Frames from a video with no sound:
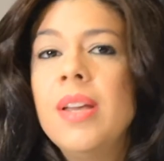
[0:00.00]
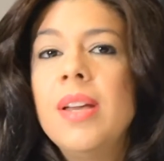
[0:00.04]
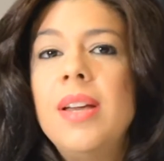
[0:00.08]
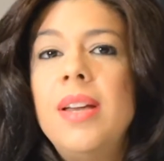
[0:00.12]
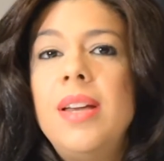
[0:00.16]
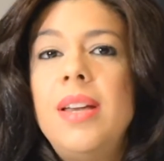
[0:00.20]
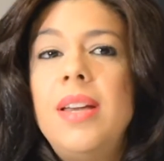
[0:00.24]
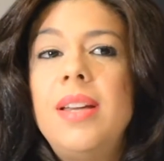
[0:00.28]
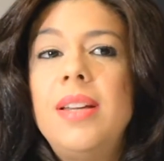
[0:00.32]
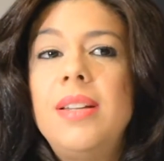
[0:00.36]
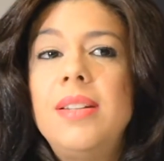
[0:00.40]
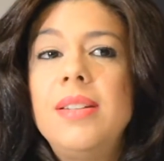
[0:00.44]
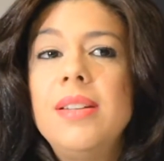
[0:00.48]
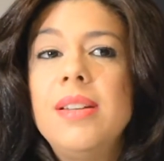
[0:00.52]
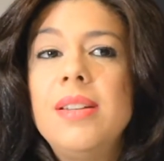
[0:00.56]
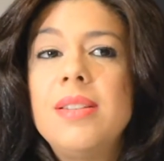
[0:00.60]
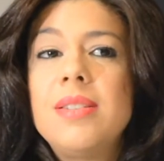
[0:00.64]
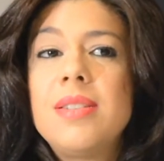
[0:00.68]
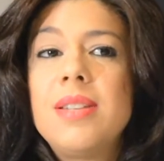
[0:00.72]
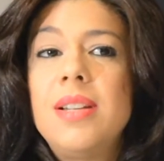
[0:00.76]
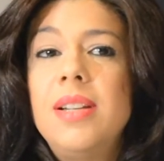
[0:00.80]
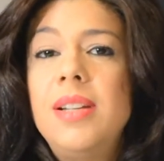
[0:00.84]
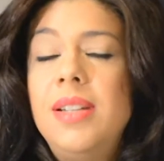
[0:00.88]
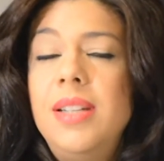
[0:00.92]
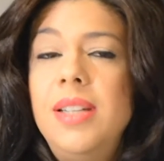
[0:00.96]
And
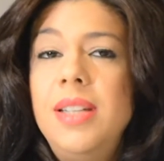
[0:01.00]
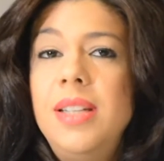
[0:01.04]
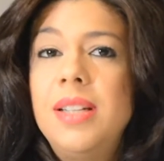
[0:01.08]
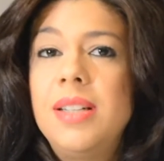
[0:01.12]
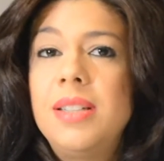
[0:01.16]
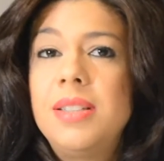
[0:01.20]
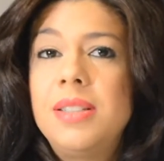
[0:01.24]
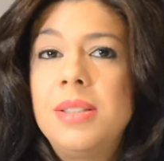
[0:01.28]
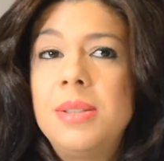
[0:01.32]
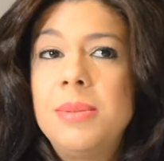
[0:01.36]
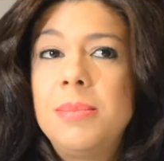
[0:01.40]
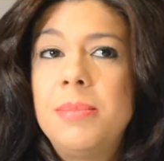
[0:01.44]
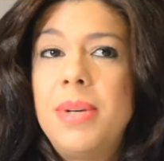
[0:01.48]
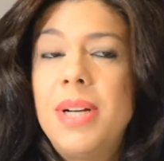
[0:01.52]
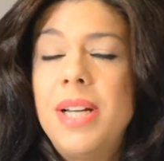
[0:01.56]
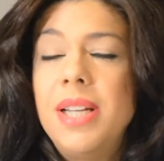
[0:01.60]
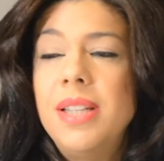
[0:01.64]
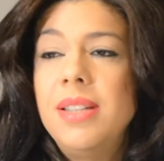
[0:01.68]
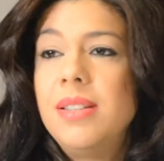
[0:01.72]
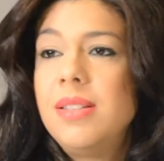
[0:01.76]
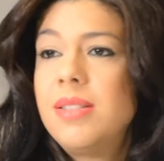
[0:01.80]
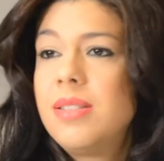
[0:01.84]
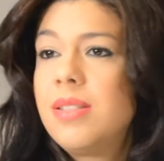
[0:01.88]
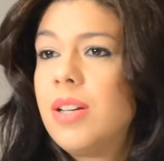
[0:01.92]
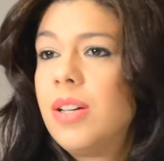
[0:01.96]
it's a legal
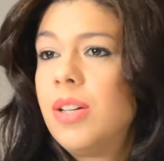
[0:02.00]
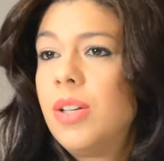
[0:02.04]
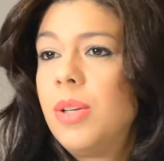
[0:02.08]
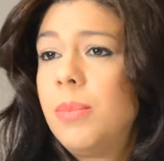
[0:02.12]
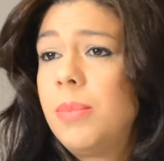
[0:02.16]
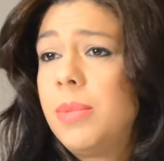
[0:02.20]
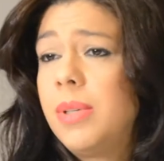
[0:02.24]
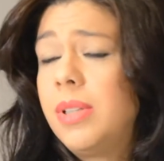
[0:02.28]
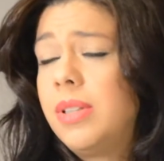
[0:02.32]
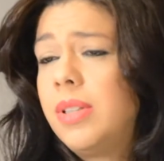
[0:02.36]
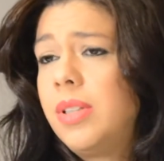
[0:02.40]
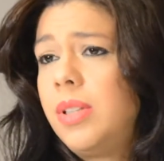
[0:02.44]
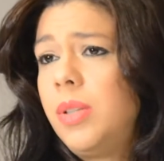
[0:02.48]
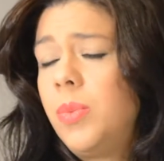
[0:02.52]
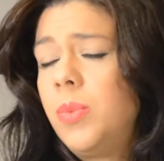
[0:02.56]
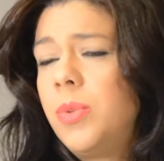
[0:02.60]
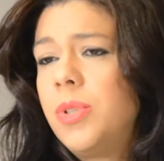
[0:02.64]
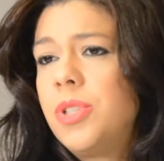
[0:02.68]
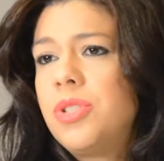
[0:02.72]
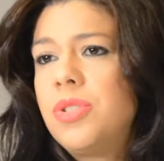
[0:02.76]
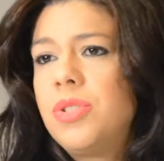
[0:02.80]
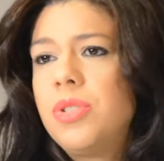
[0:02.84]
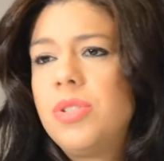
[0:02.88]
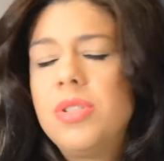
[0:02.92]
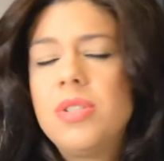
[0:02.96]
binding document in
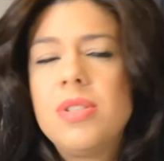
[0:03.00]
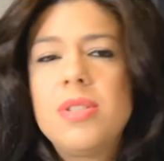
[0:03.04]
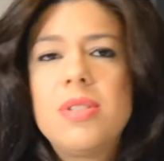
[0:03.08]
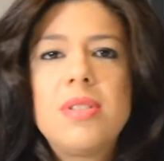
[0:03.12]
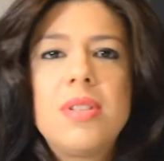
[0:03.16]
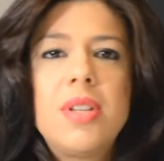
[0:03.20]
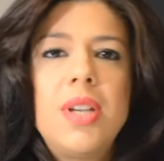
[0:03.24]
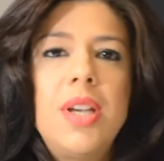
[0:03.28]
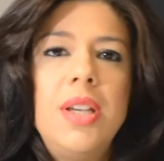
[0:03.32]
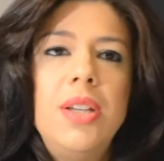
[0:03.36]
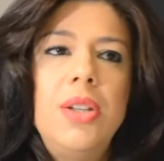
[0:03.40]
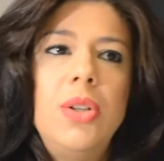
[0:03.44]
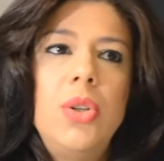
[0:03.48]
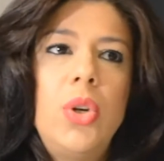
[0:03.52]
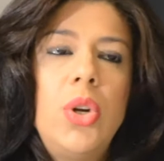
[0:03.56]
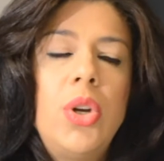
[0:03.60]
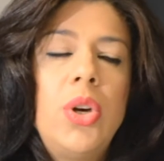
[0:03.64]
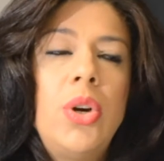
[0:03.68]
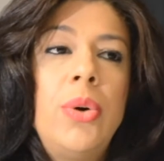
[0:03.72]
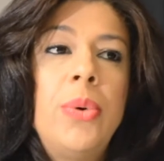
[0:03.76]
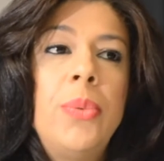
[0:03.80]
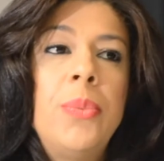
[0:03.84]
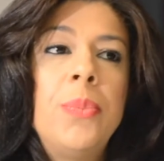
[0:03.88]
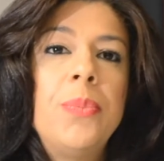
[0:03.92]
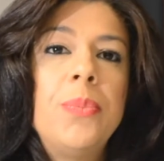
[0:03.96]
which you just say,
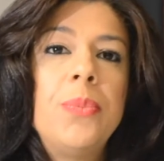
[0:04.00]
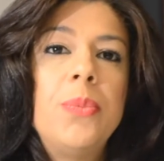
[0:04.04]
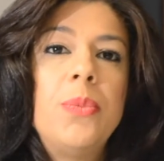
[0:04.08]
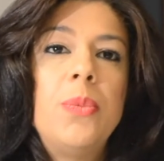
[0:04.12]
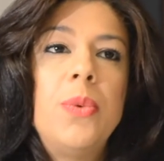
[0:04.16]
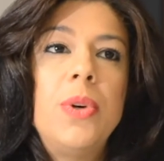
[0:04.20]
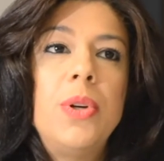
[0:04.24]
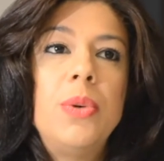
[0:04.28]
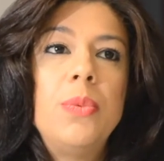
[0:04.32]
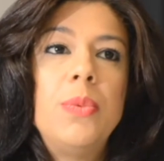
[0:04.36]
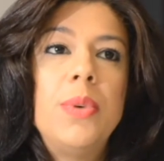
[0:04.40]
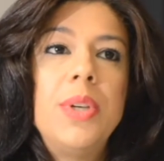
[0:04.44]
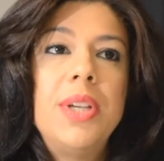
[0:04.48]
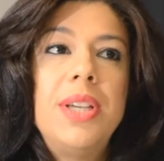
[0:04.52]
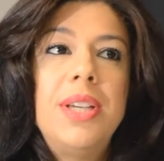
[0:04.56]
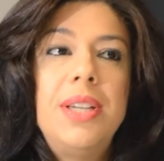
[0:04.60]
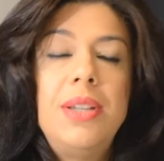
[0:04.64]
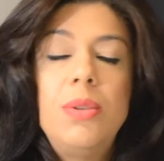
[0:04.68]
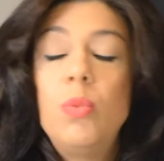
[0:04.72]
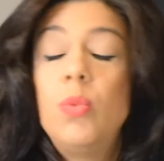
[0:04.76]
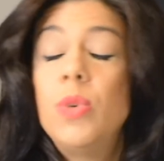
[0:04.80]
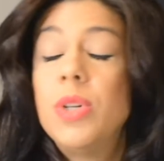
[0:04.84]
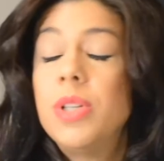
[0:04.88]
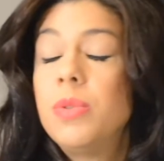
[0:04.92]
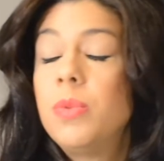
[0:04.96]
when
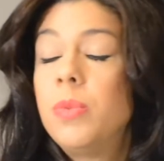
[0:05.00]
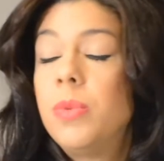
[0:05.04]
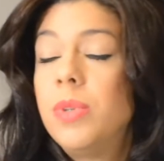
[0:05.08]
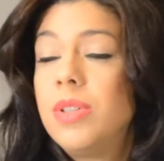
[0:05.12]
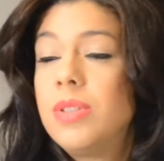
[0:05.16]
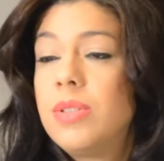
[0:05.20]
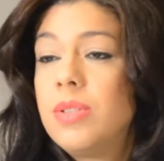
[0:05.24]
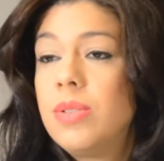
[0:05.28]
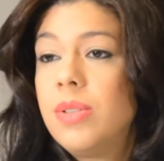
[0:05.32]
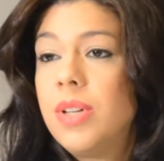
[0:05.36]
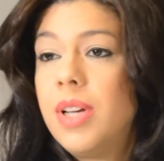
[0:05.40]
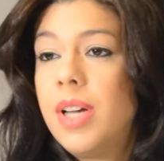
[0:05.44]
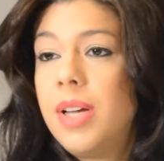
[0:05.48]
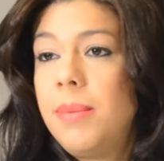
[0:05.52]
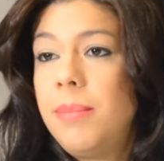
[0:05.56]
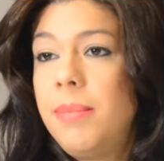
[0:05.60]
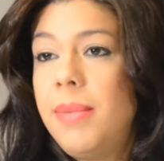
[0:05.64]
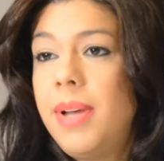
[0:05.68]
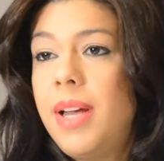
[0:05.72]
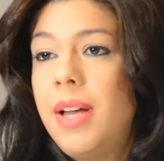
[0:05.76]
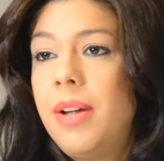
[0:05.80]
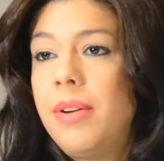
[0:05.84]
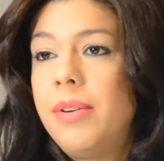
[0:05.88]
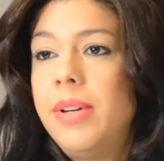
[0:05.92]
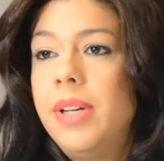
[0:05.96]
we do get
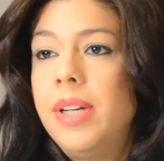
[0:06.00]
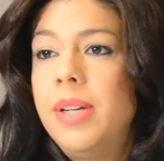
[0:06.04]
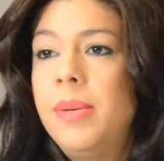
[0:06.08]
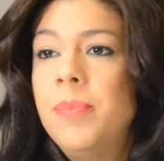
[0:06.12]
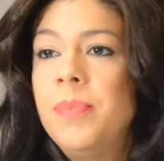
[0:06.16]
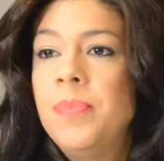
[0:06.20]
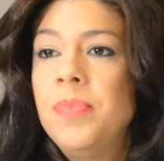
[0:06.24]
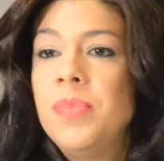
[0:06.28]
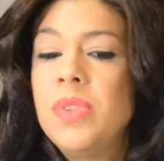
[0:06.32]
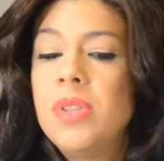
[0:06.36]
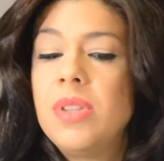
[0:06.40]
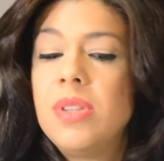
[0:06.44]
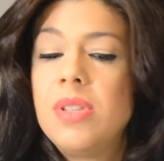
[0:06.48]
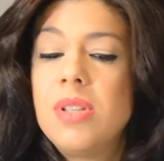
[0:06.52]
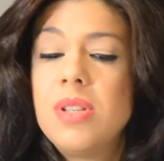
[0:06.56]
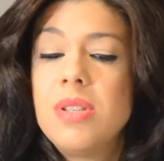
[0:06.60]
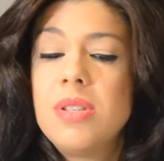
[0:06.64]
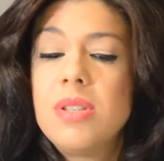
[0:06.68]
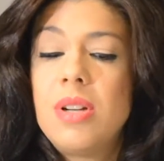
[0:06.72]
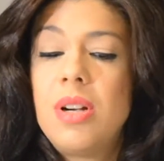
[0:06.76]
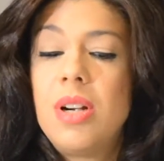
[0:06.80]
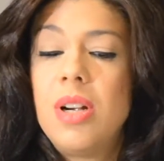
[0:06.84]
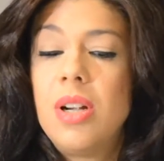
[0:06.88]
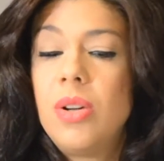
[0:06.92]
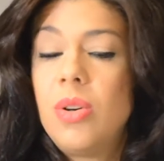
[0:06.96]
married,
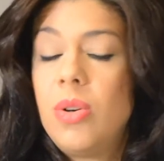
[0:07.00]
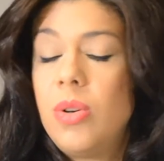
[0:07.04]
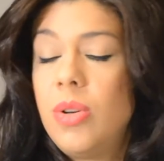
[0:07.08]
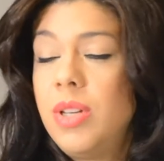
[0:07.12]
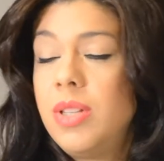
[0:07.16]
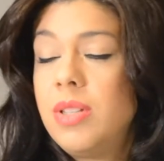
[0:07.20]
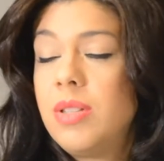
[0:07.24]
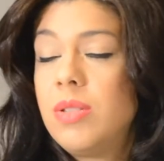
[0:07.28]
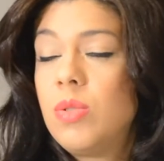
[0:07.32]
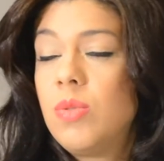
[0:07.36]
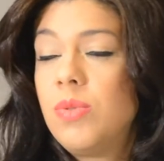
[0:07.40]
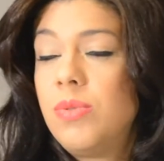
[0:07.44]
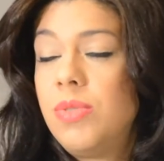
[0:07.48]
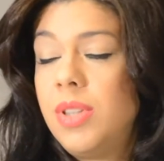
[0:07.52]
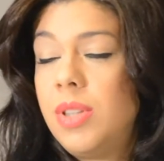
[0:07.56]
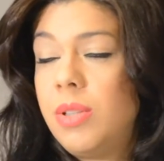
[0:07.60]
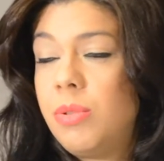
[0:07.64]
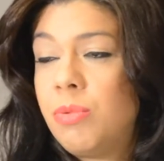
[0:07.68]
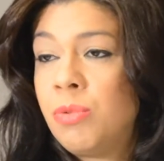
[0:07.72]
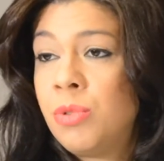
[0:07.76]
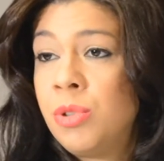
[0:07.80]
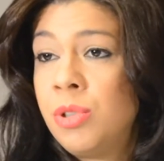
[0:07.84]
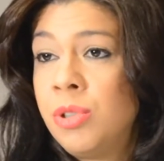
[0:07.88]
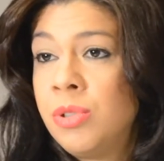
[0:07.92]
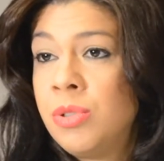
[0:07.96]
these are going to be the
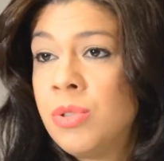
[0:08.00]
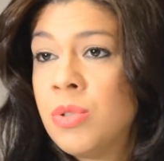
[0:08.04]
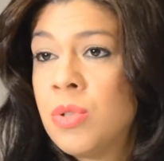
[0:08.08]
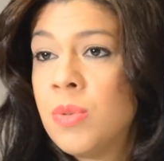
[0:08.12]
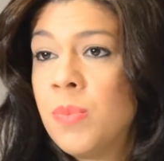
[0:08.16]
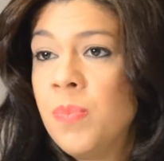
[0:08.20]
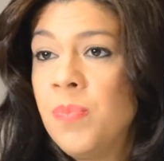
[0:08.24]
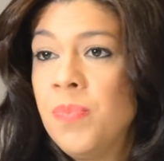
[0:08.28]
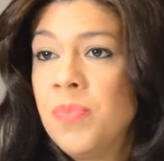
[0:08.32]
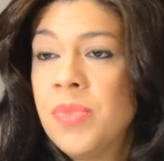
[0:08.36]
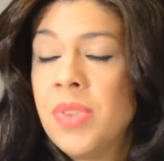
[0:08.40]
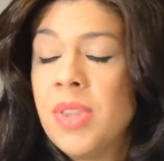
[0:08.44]
rules.